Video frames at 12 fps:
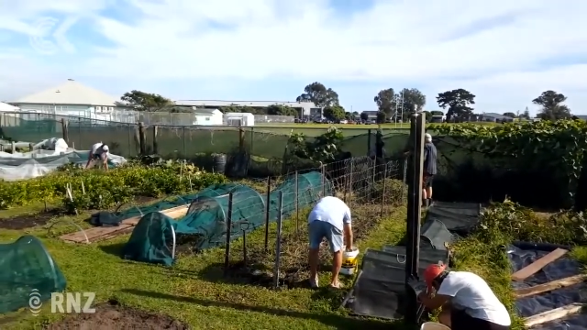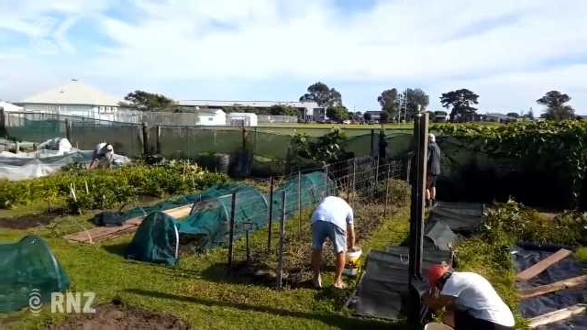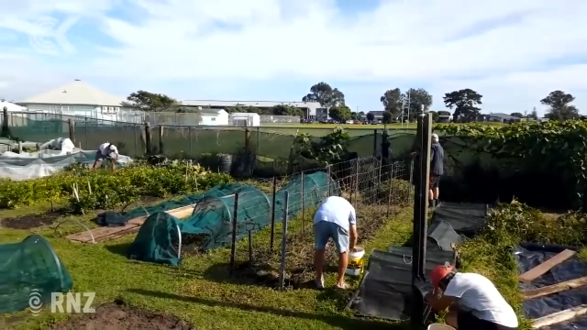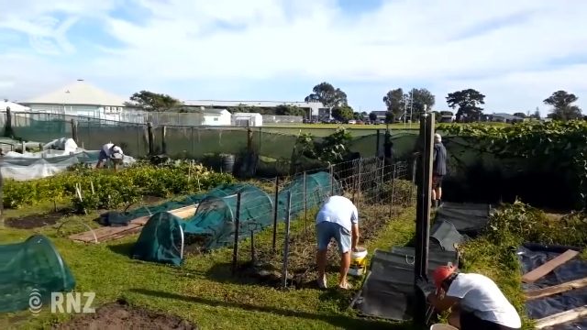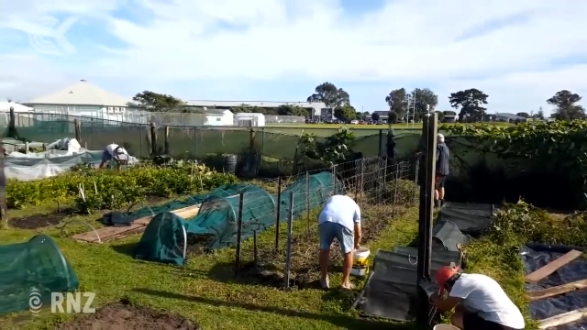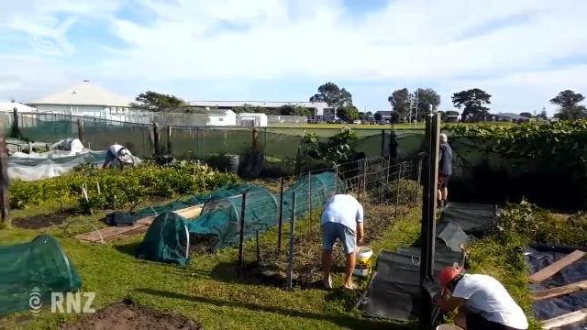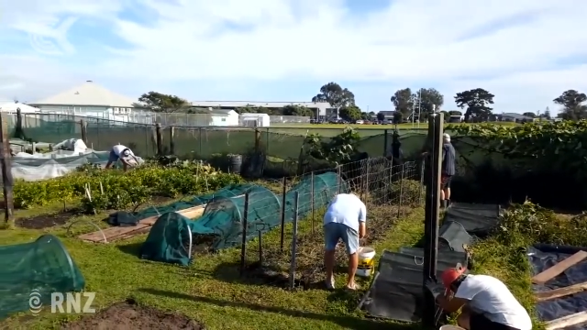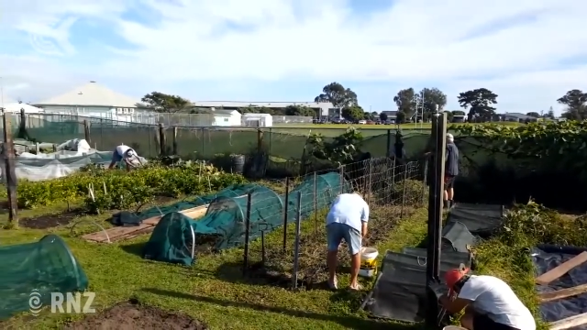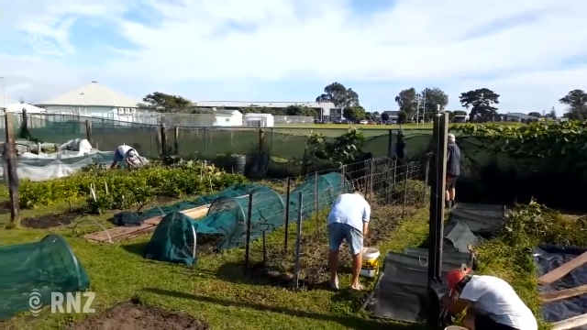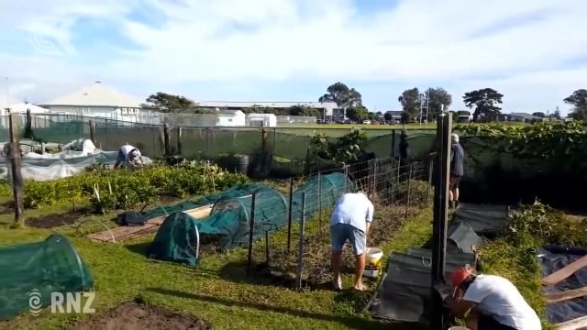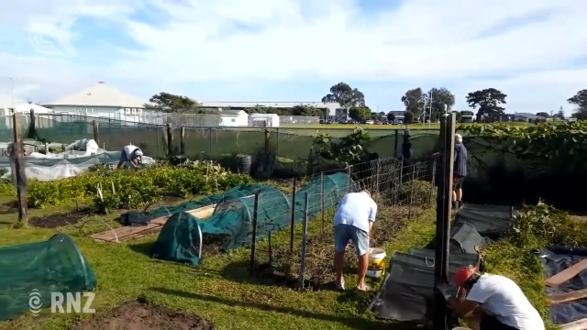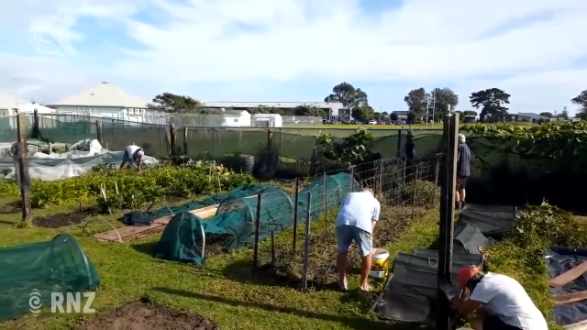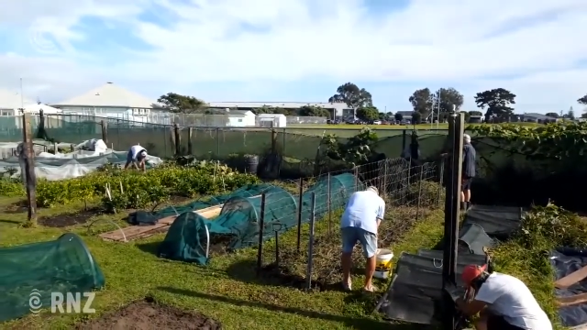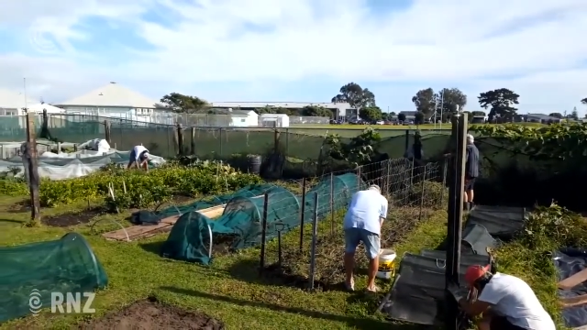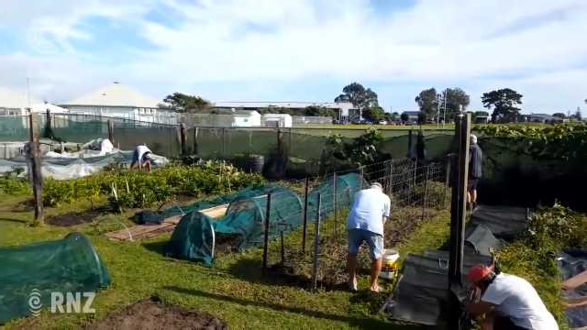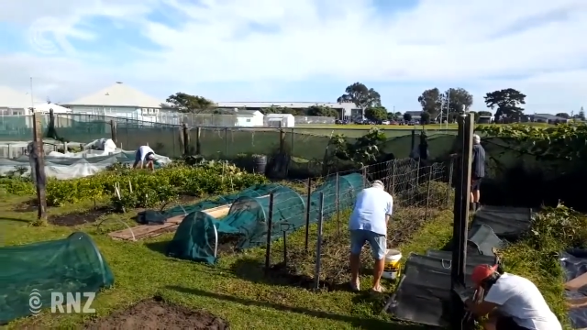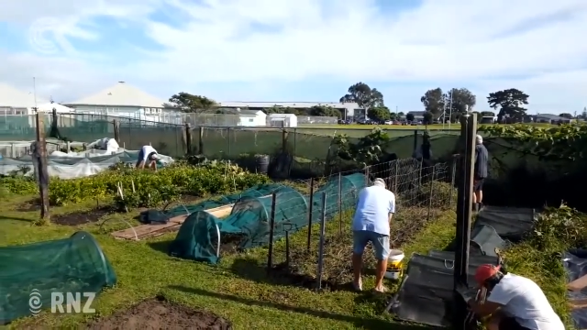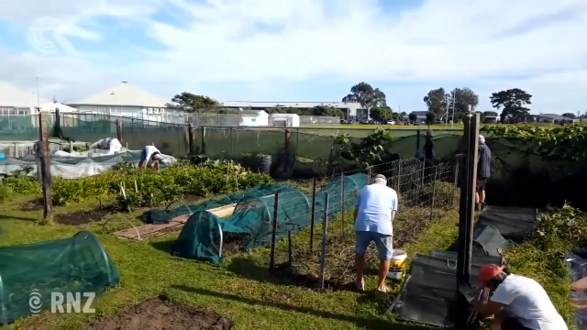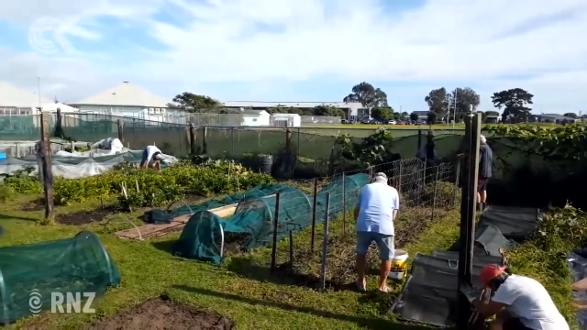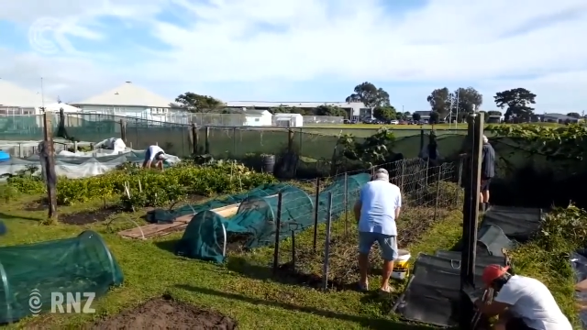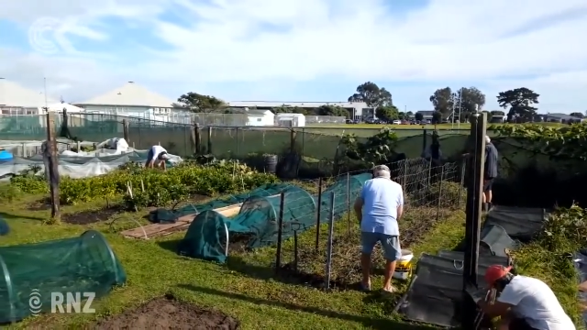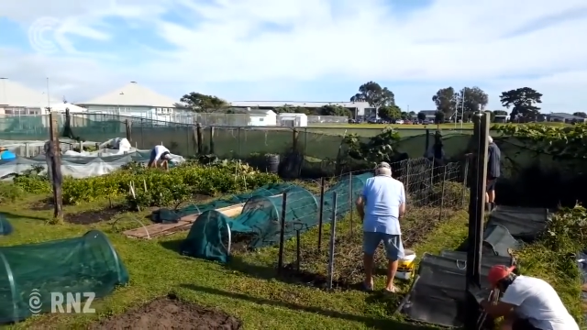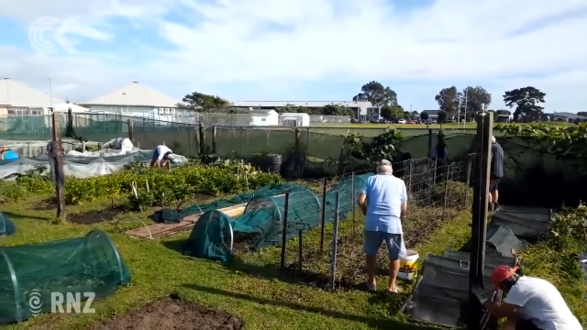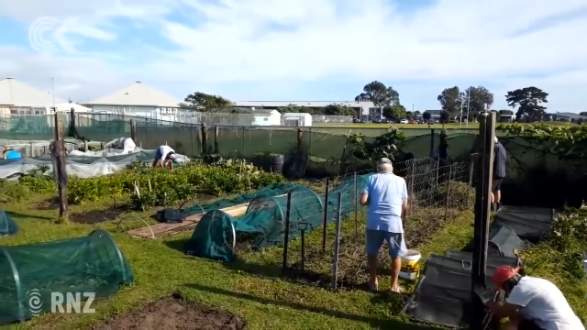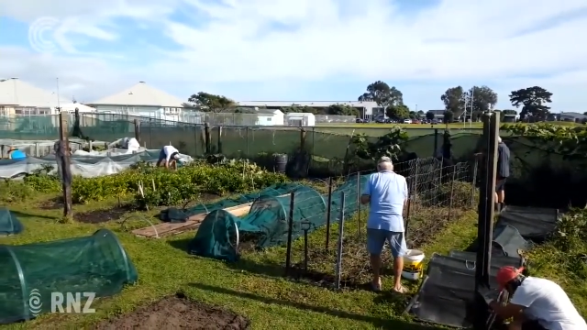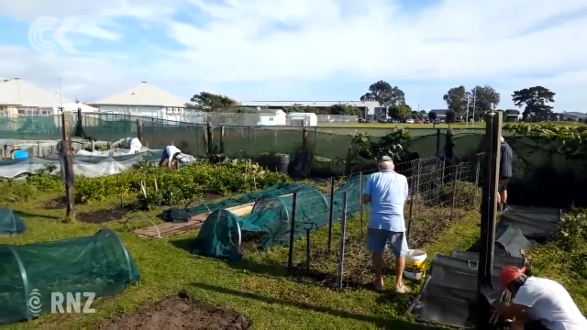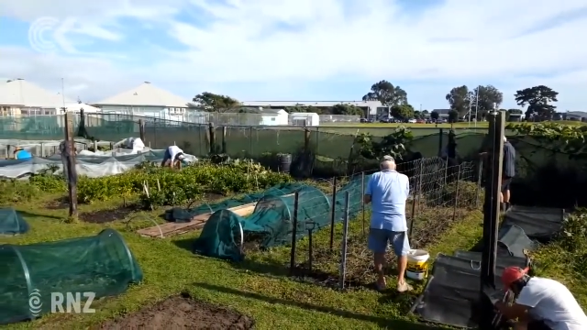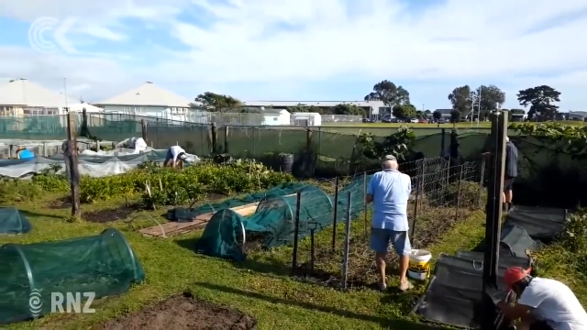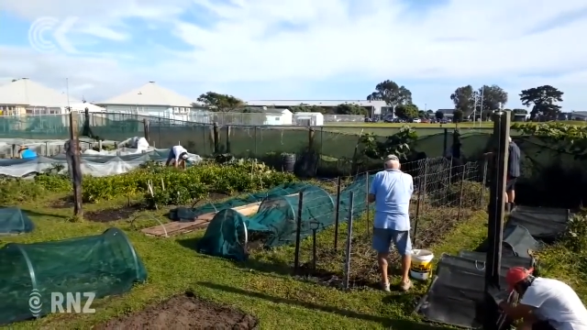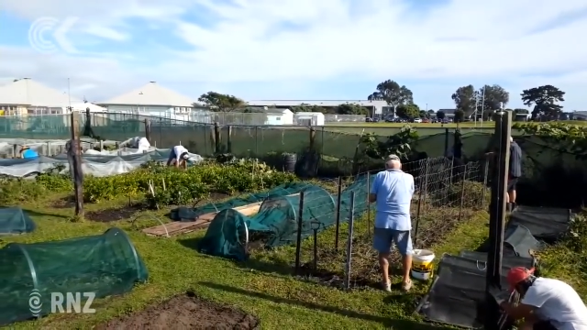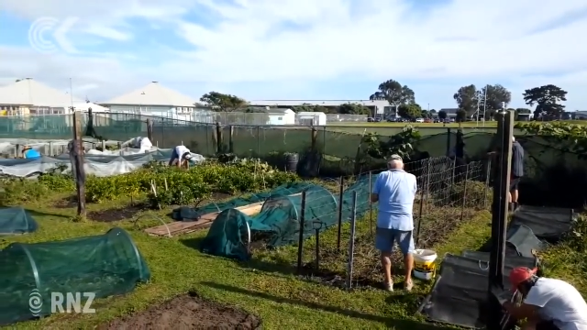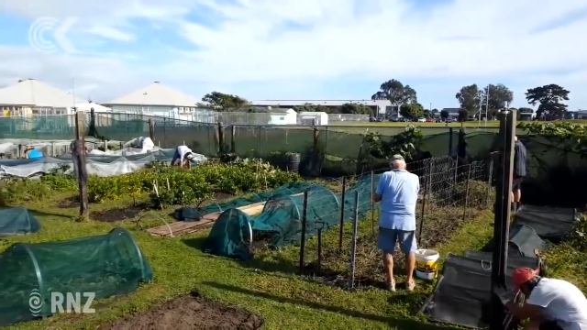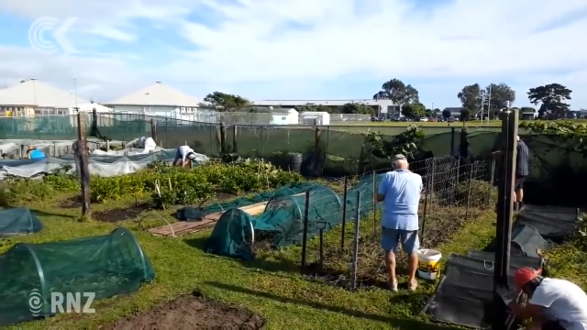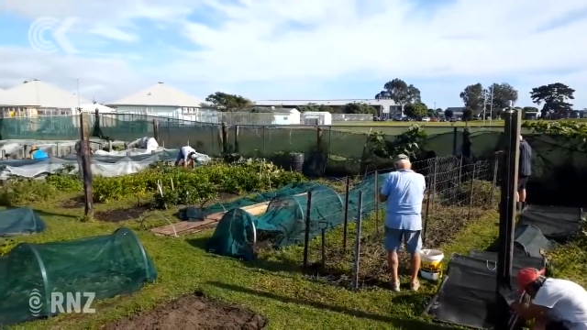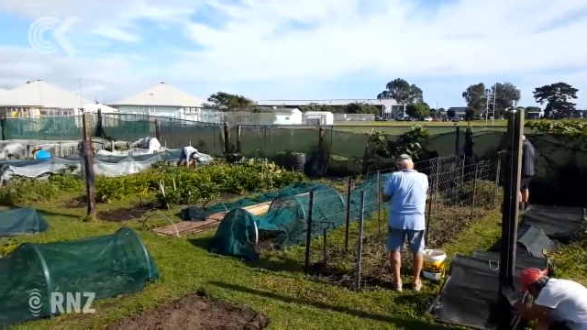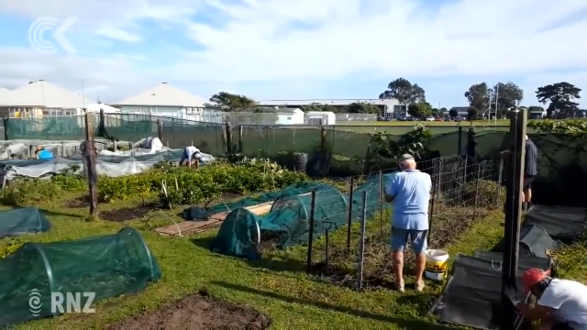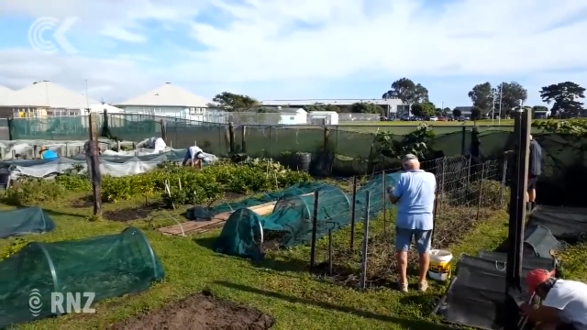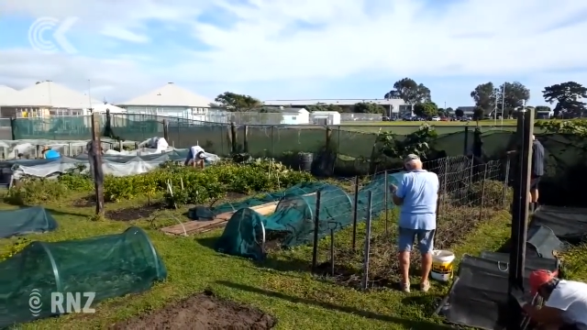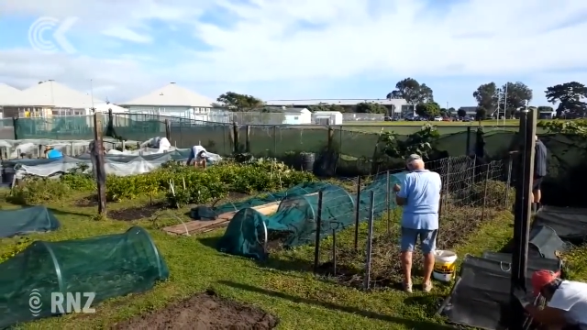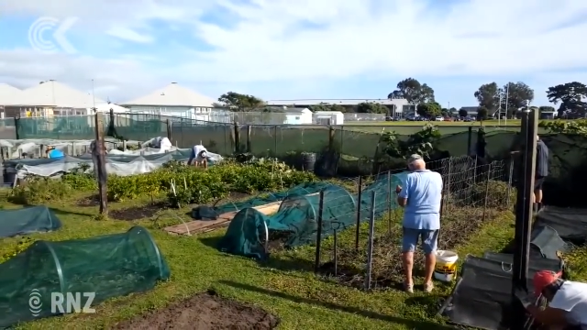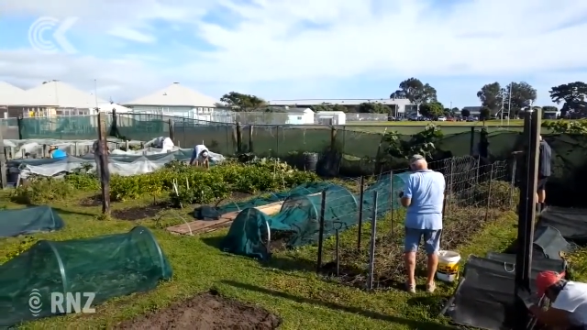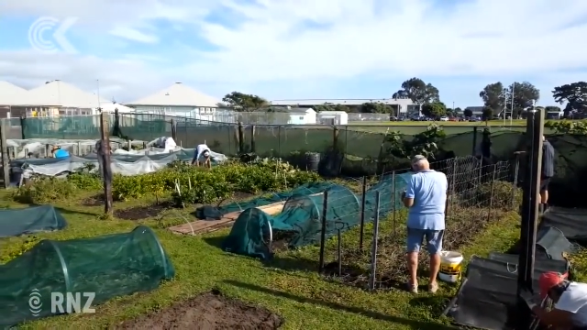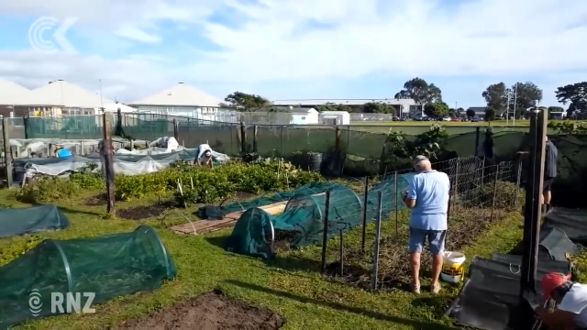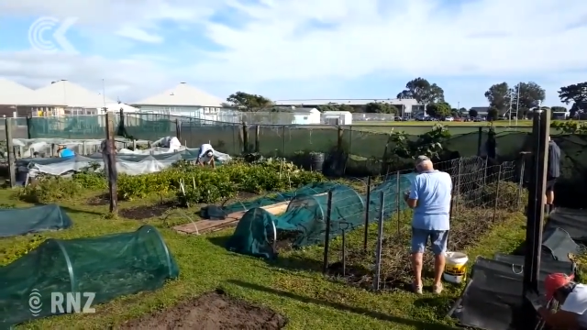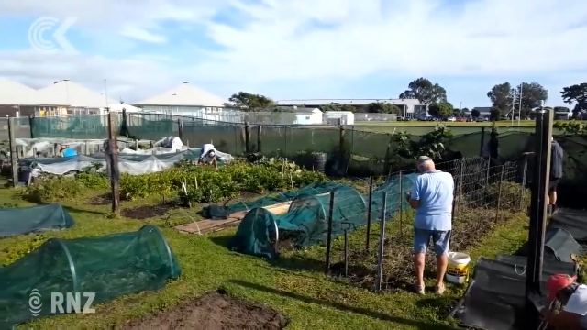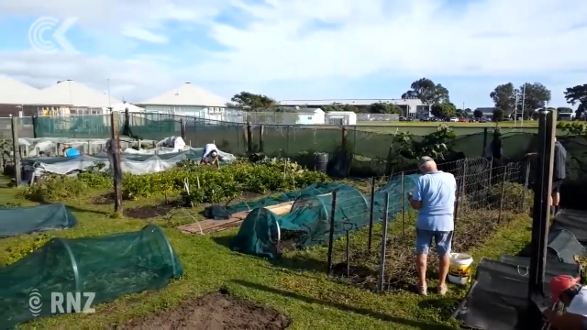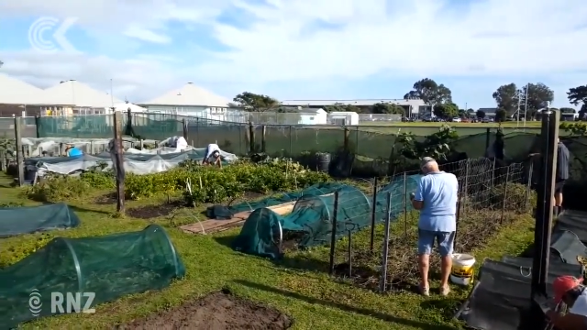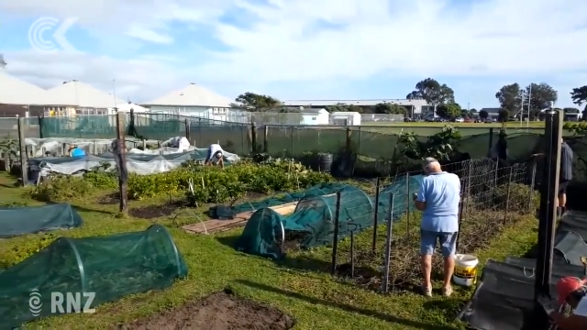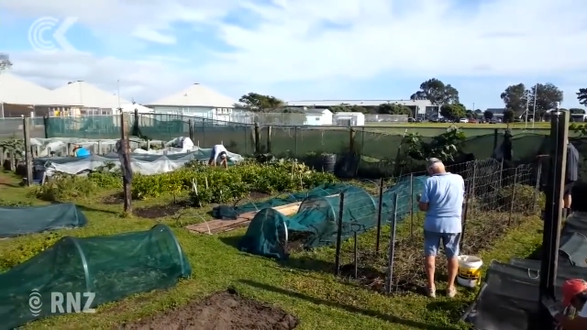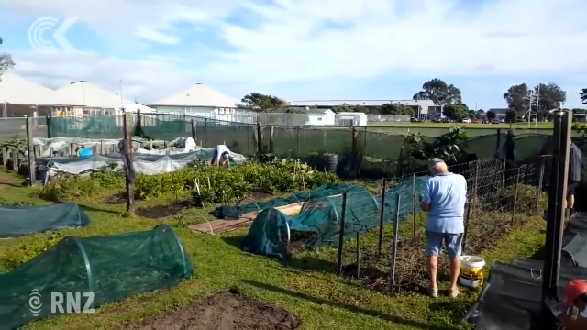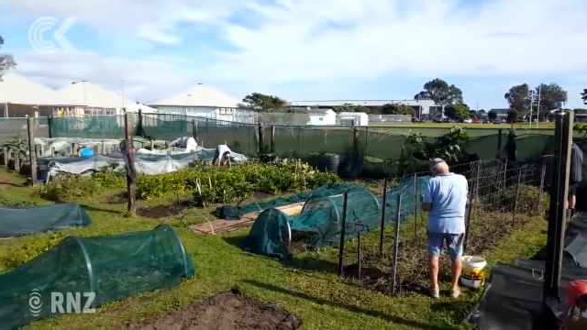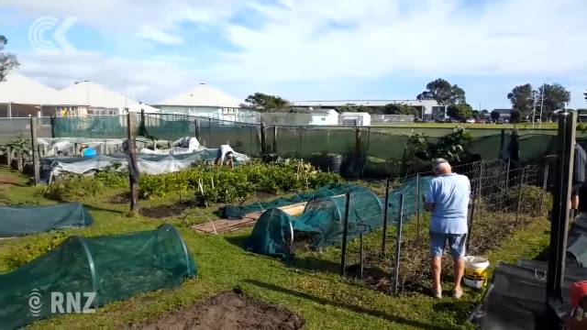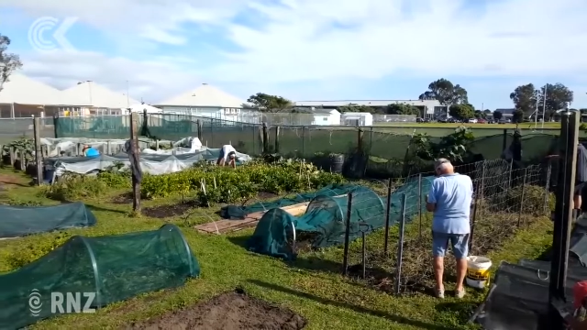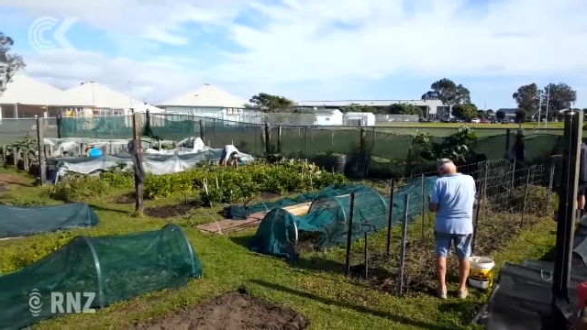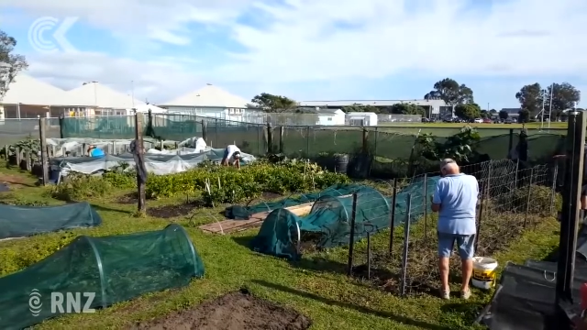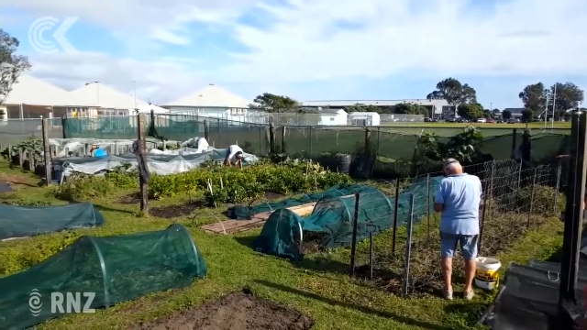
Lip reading: [unreadable: no face in view]